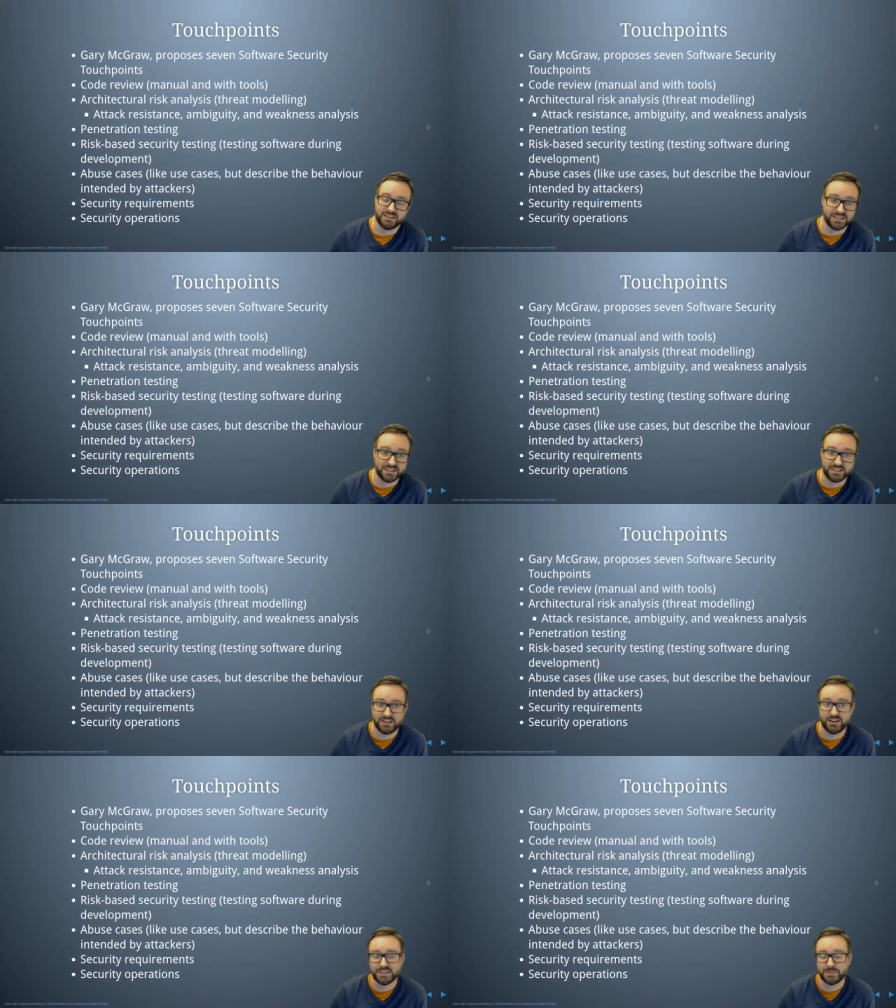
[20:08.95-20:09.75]
you know,
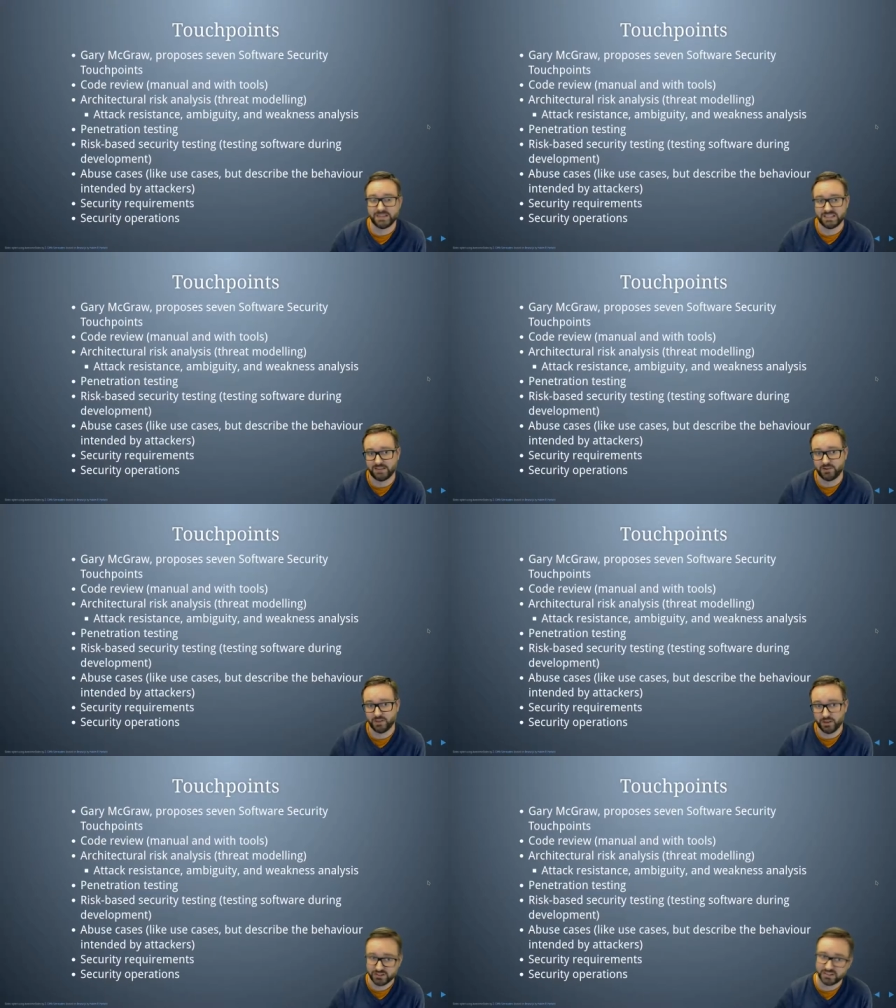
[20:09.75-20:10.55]
he's been saying for a
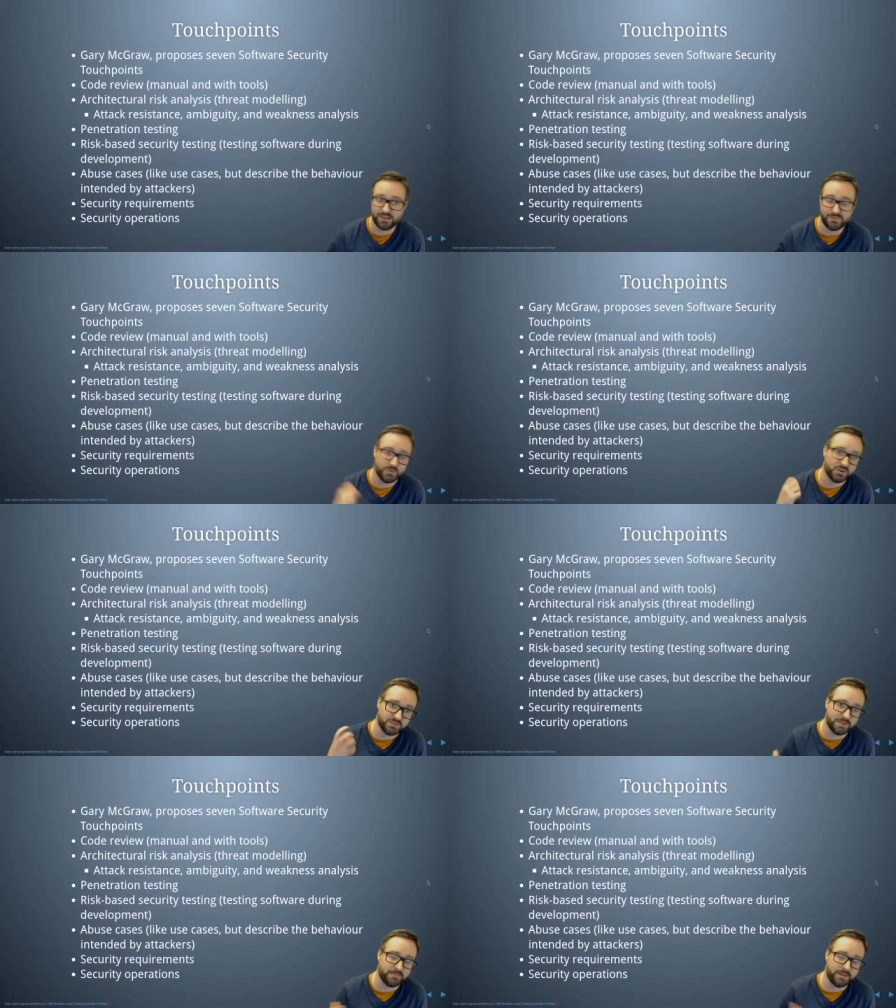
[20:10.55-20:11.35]
long time that we should
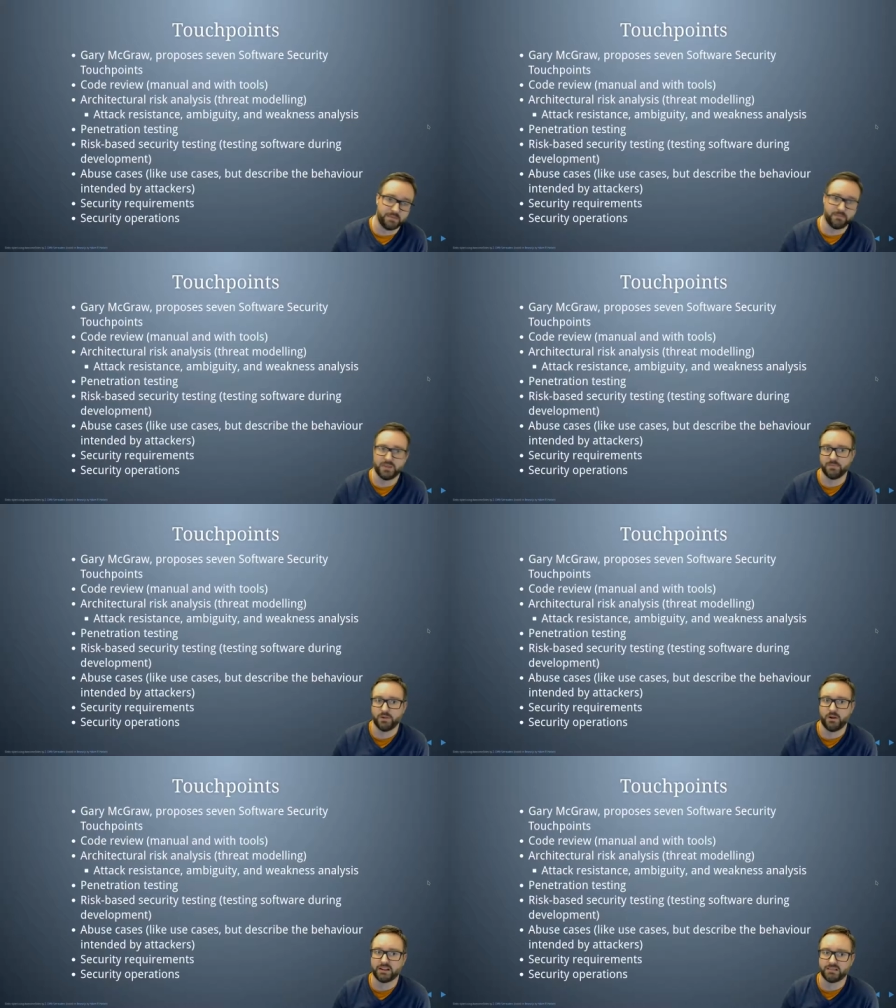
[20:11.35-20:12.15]
be, be being
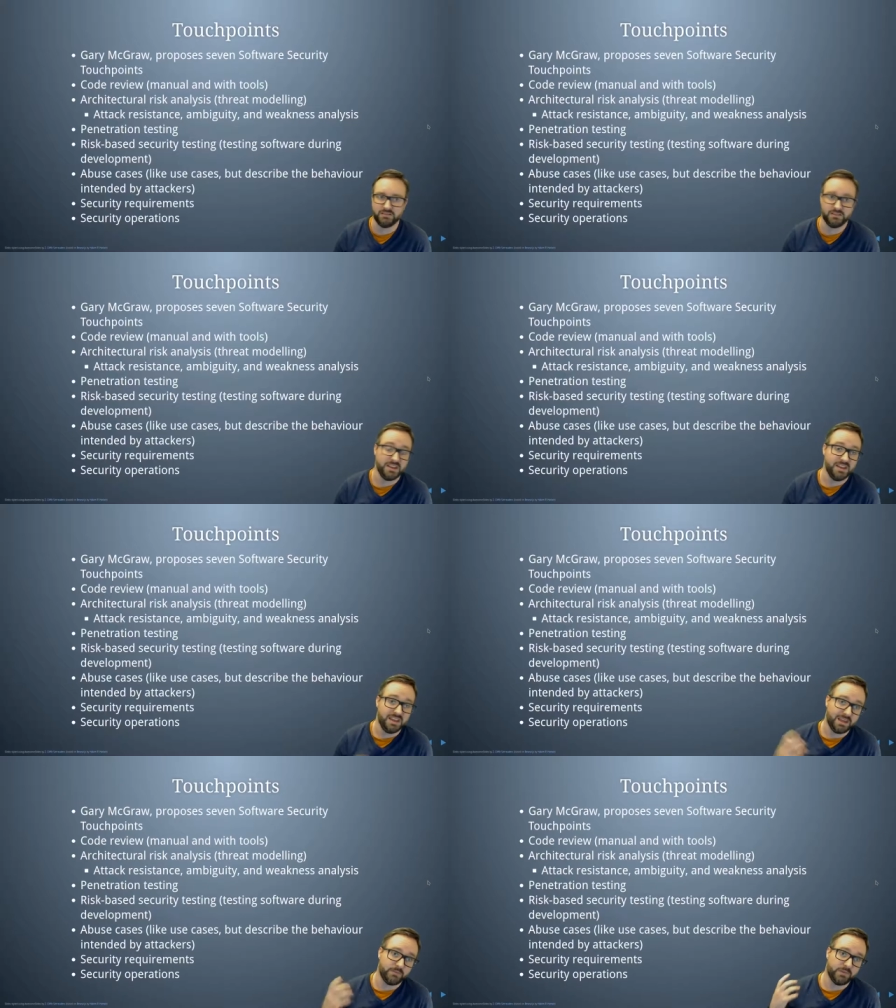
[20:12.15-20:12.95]
proactive
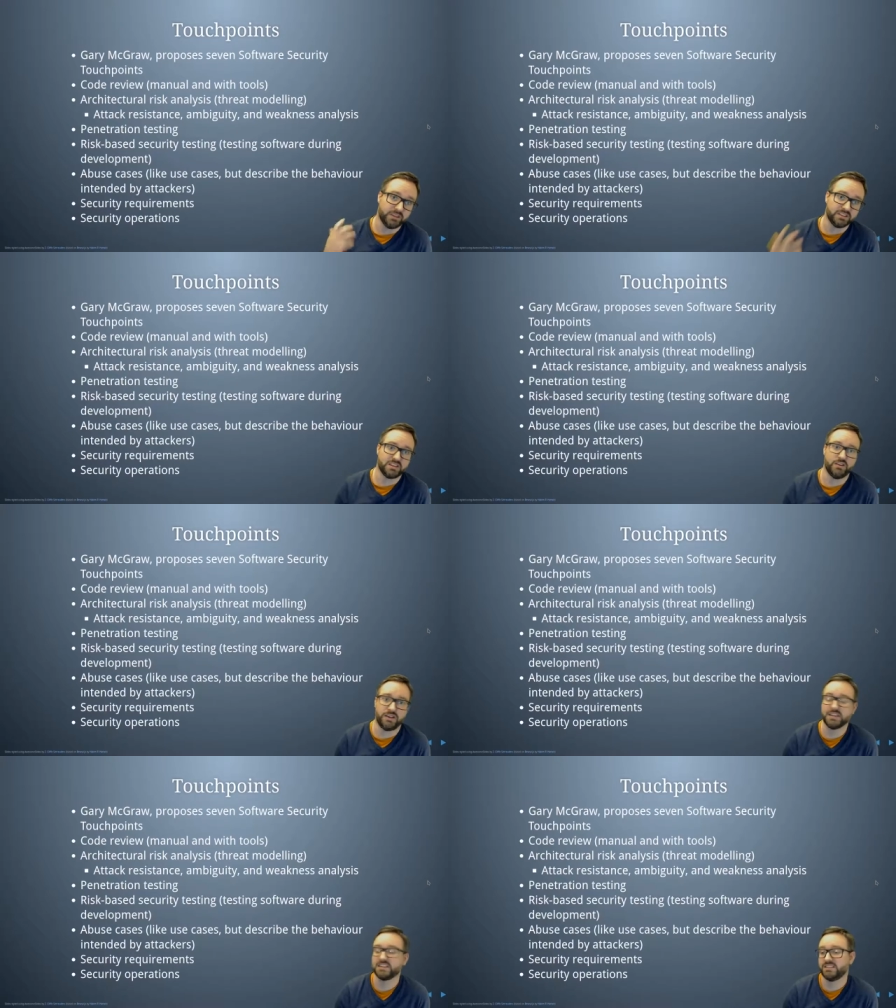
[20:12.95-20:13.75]
and building security
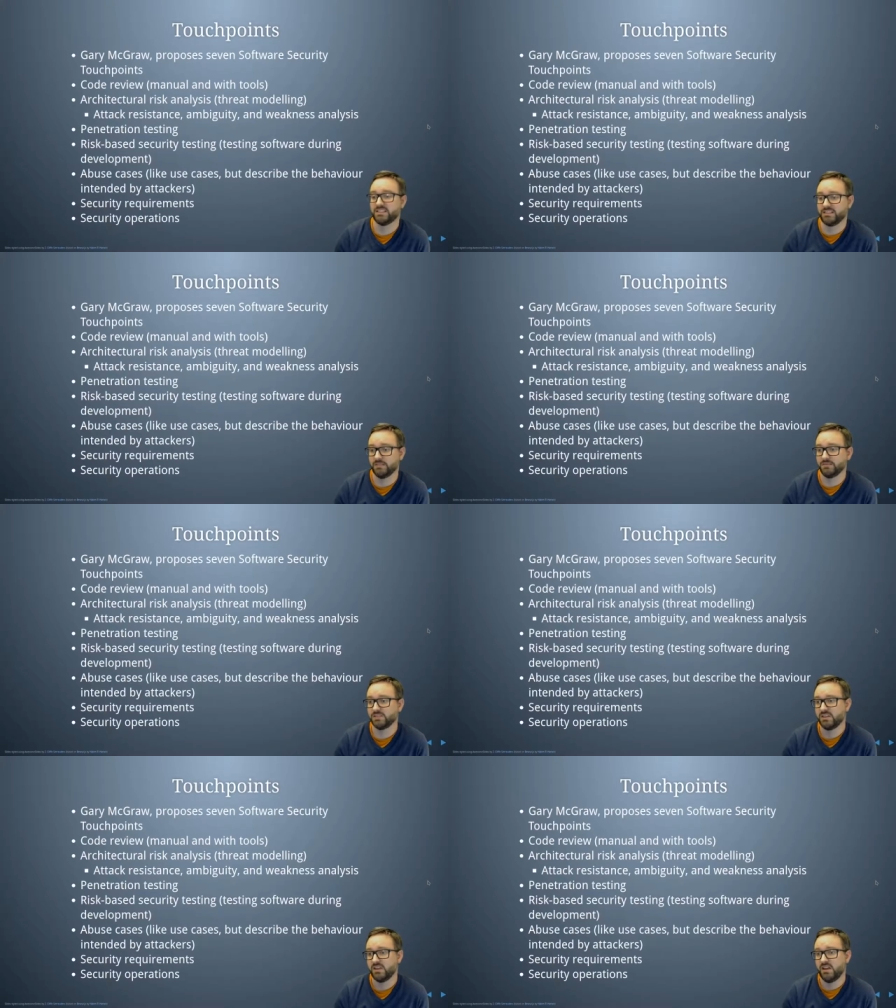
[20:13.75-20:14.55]
into systems.
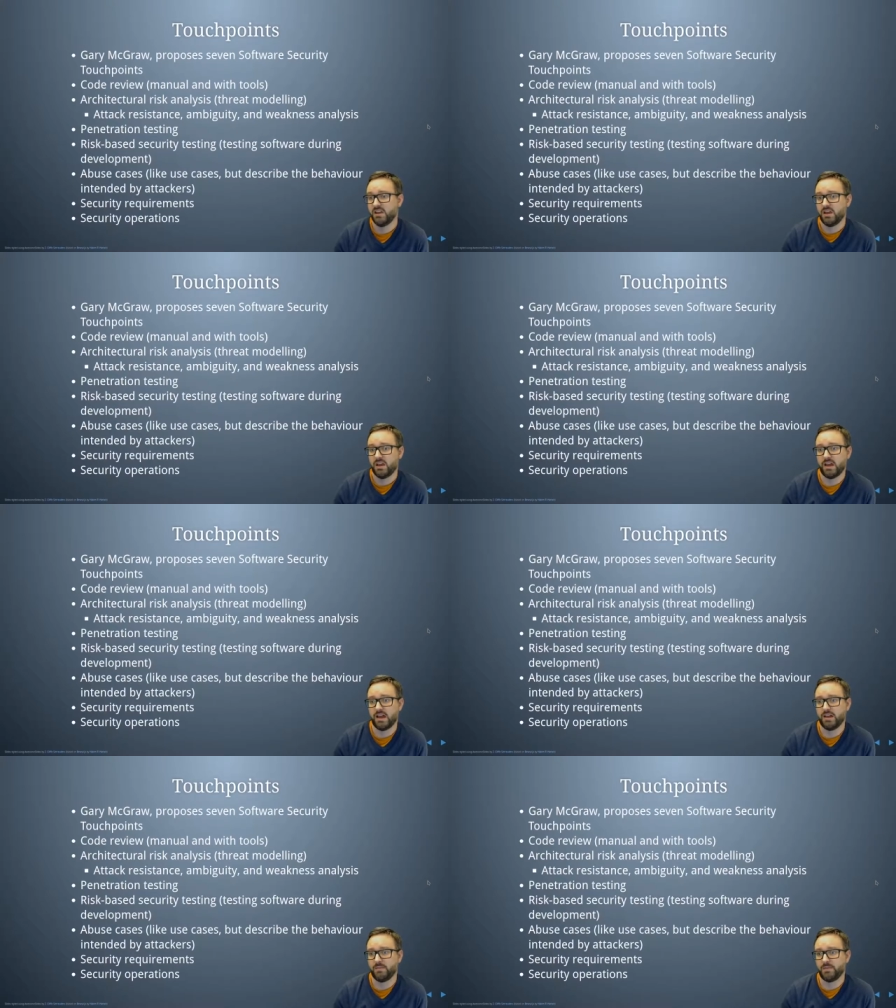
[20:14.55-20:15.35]

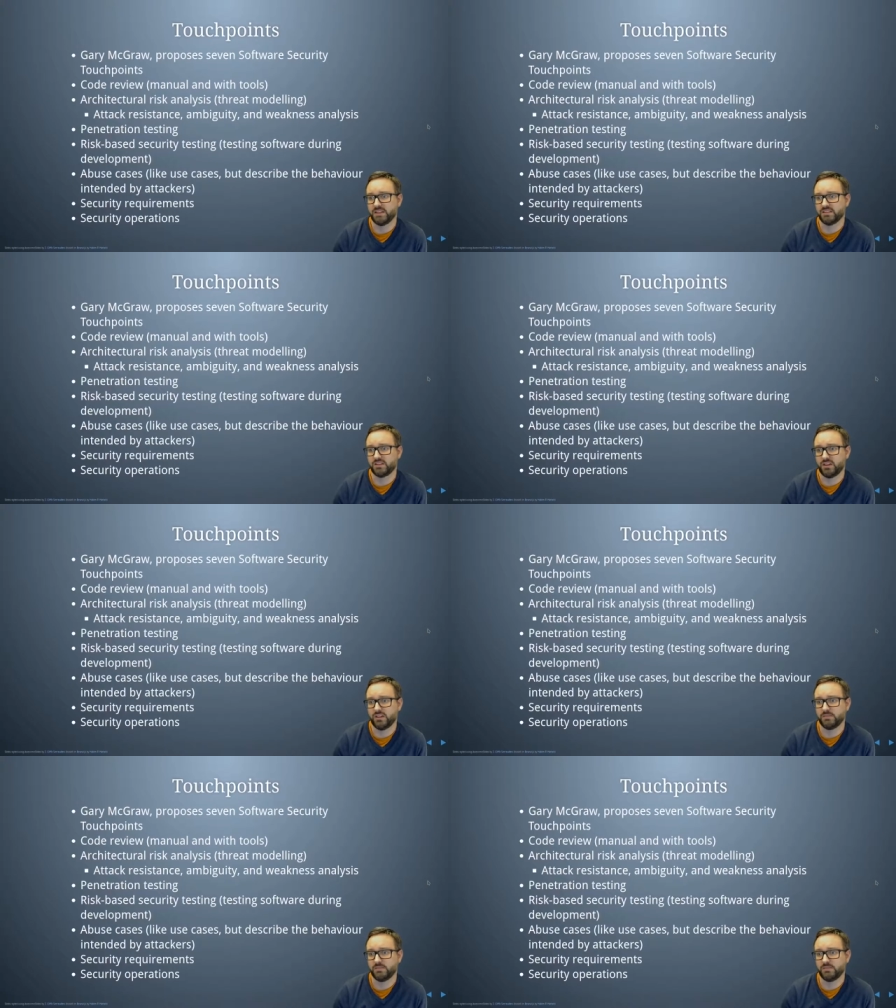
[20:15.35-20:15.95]
Um, and so